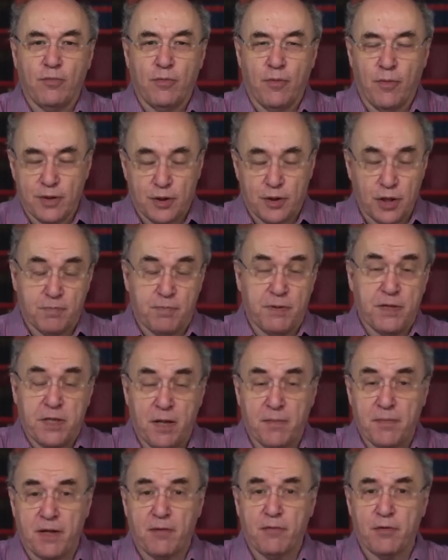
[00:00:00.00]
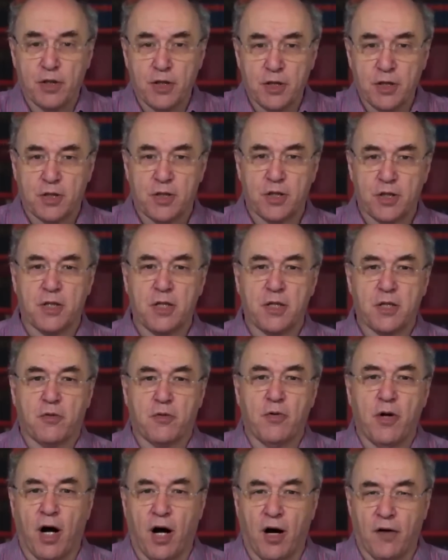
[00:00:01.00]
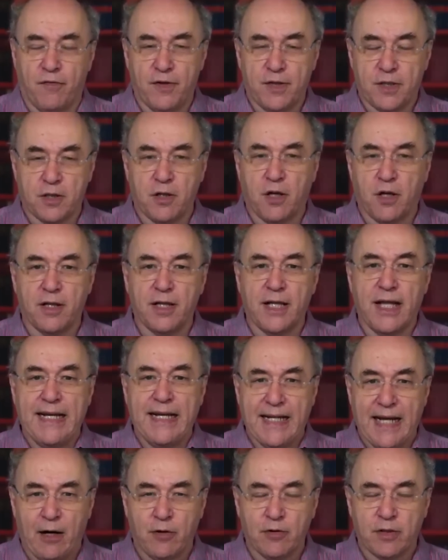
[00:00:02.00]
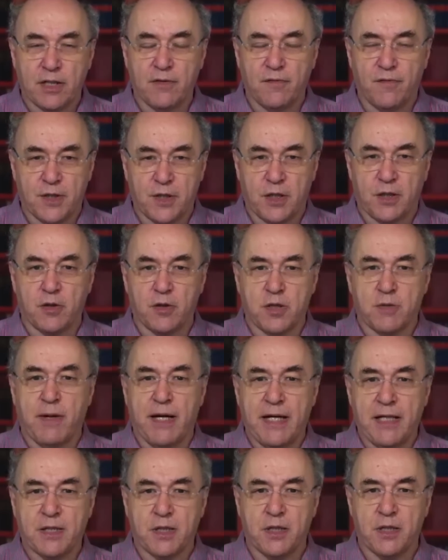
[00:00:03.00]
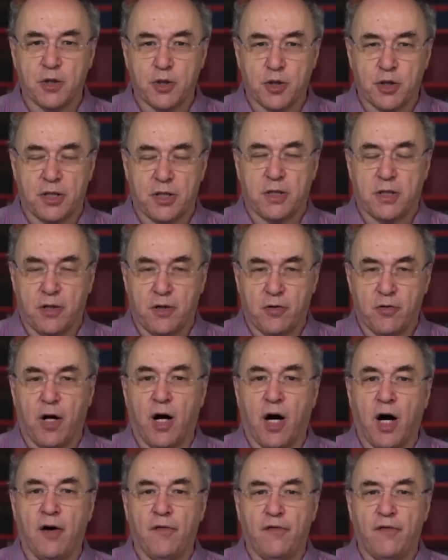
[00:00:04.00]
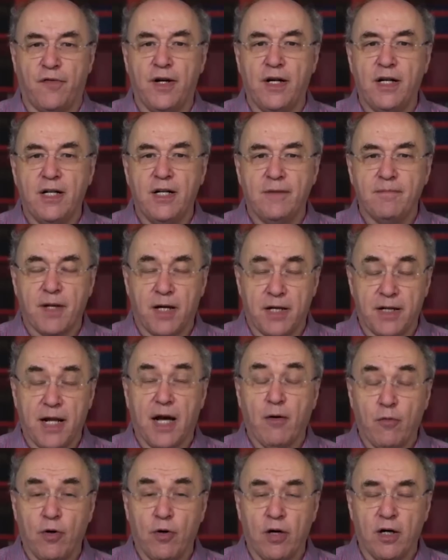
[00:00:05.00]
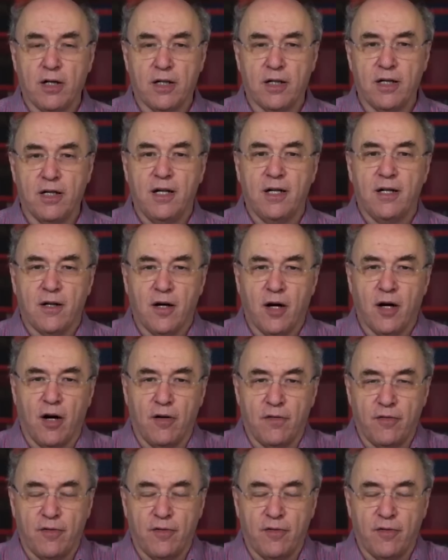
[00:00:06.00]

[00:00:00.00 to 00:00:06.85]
just be something which is just this graph. It's not laid out in physical space. It's just a graph, a network of